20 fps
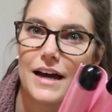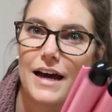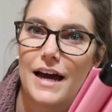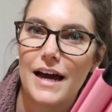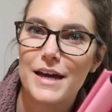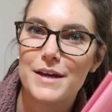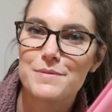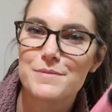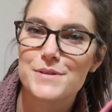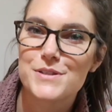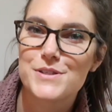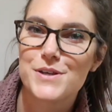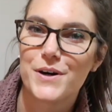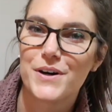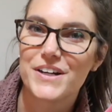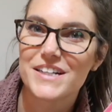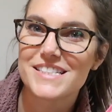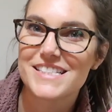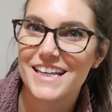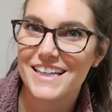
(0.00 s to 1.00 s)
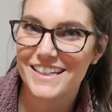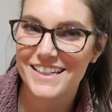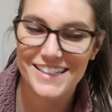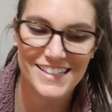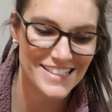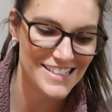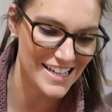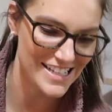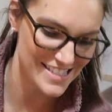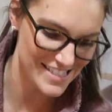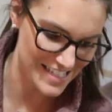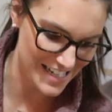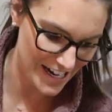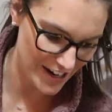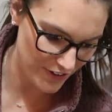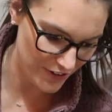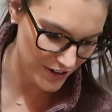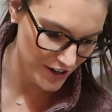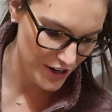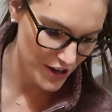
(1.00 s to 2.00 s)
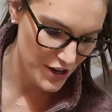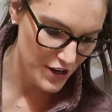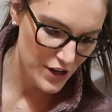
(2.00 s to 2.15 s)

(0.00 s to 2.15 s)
I am so excited to test it out.